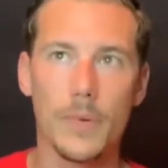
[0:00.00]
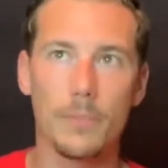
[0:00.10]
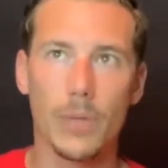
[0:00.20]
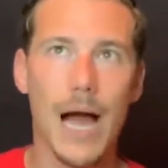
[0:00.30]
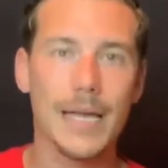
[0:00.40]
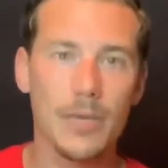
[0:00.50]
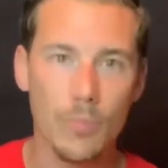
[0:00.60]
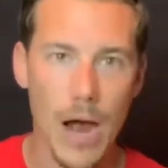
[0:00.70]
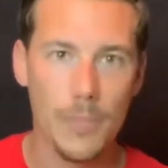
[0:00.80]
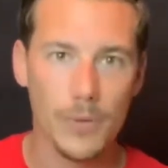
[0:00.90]
blocking
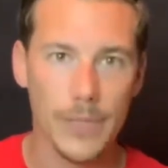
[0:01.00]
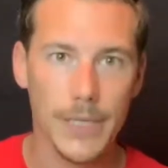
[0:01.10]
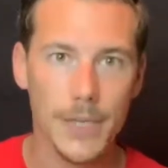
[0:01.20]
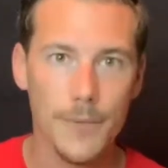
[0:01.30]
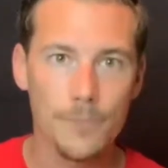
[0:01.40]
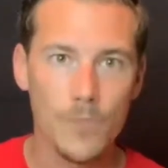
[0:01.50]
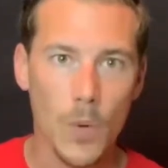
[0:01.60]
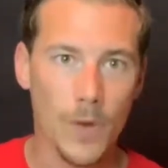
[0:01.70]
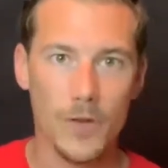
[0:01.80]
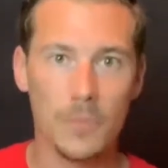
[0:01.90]
properly,
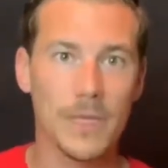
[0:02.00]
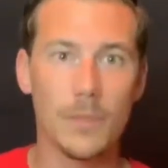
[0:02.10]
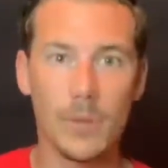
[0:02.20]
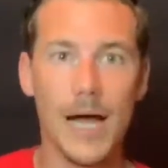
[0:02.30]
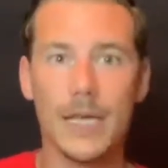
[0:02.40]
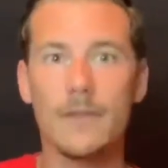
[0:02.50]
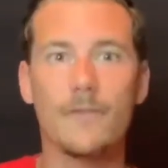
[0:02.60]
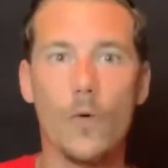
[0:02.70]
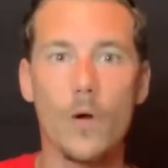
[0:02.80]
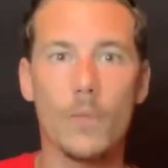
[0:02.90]
whether it be the blocking
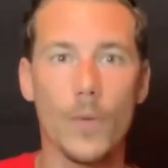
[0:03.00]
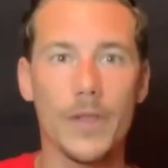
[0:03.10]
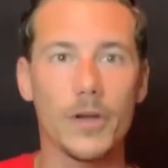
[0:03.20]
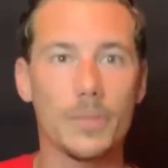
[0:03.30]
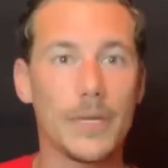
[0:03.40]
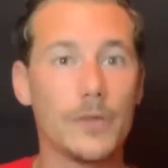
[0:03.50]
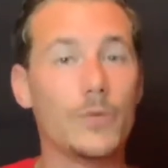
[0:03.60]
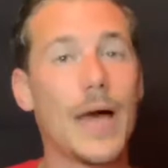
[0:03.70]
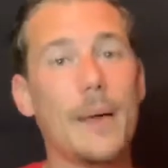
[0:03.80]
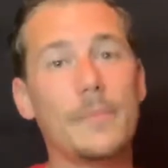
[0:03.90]
form or whether it be you
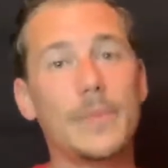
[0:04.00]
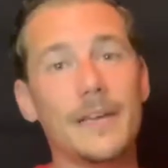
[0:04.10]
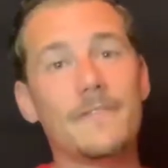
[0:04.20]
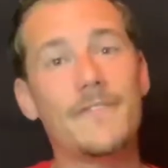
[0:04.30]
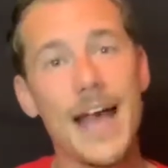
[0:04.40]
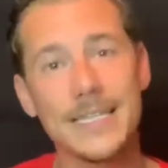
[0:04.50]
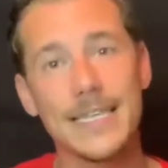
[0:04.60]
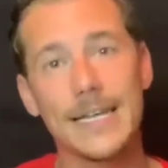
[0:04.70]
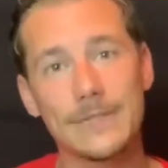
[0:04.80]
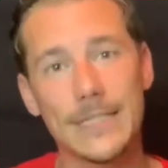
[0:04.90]
not being fast
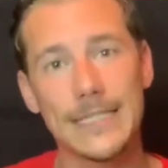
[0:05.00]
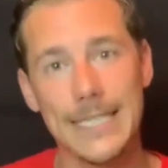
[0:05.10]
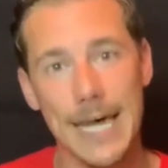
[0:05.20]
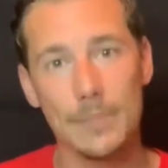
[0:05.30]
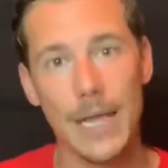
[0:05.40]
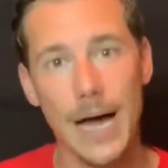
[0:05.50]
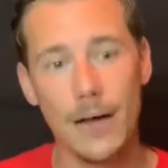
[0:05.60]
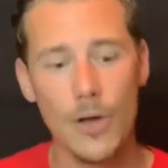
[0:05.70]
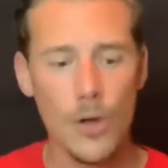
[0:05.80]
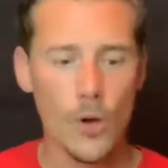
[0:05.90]
enough to get to that
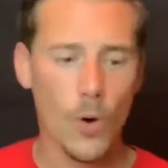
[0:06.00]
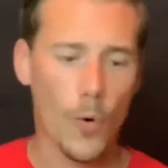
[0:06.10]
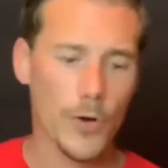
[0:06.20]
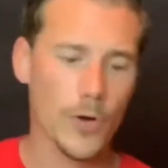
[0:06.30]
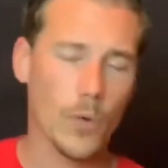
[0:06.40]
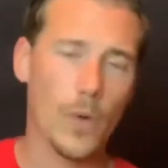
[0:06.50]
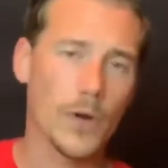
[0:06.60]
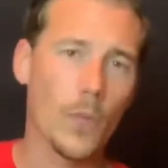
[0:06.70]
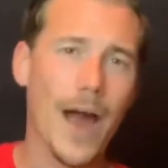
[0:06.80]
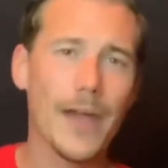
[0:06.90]
block. Or you're going to
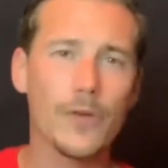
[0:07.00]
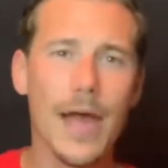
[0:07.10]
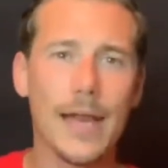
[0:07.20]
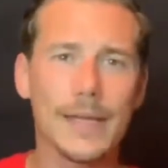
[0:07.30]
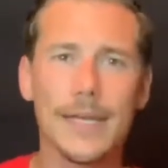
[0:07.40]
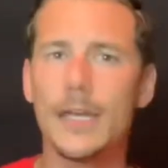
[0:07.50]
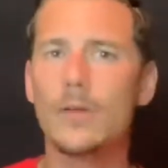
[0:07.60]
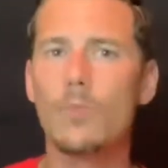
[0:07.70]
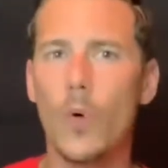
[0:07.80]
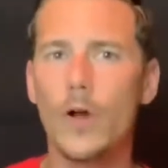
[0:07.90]
wonder why you're not
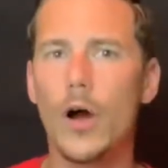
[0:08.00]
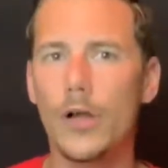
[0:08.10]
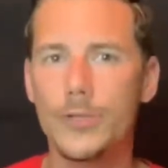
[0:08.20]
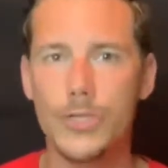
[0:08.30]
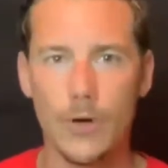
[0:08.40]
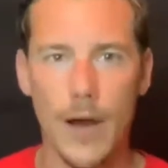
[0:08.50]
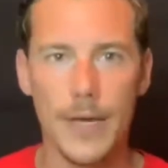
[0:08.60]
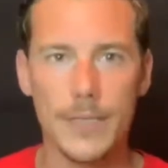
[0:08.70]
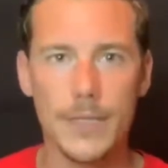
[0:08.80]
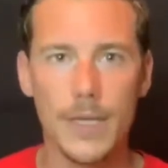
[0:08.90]
getting more called strikes,